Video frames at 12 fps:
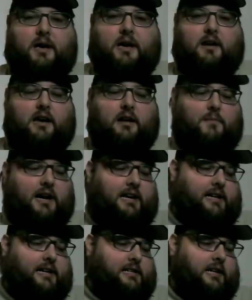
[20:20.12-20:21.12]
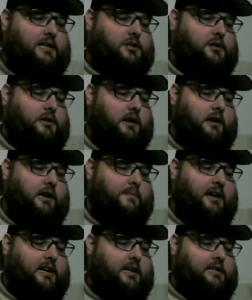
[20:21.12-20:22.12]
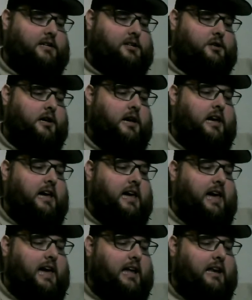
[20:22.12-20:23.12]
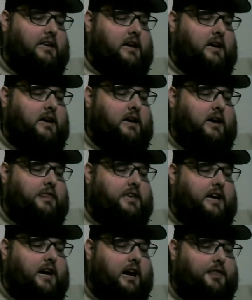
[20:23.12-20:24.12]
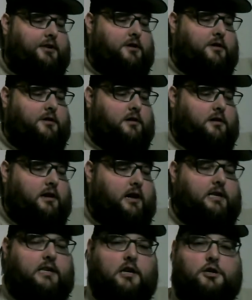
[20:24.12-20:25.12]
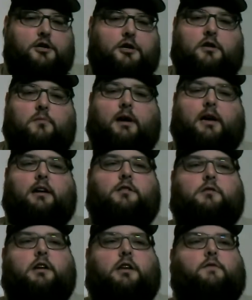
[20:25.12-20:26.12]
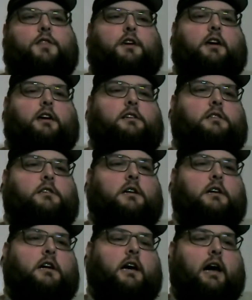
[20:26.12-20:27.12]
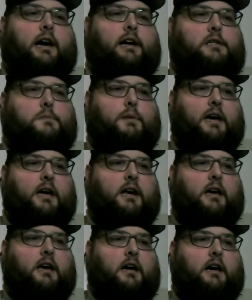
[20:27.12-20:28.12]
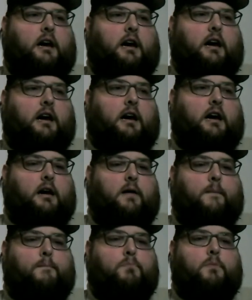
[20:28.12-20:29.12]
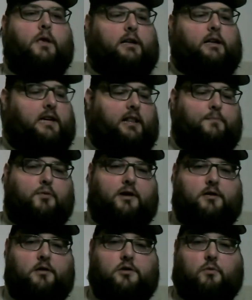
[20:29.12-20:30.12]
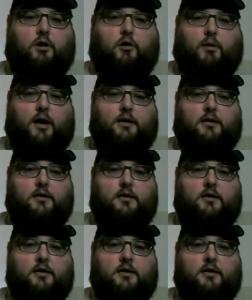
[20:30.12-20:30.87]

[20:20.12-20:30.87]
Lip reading: in my data center, data center. And the other addition to my Internet of Things has been a telepresence robot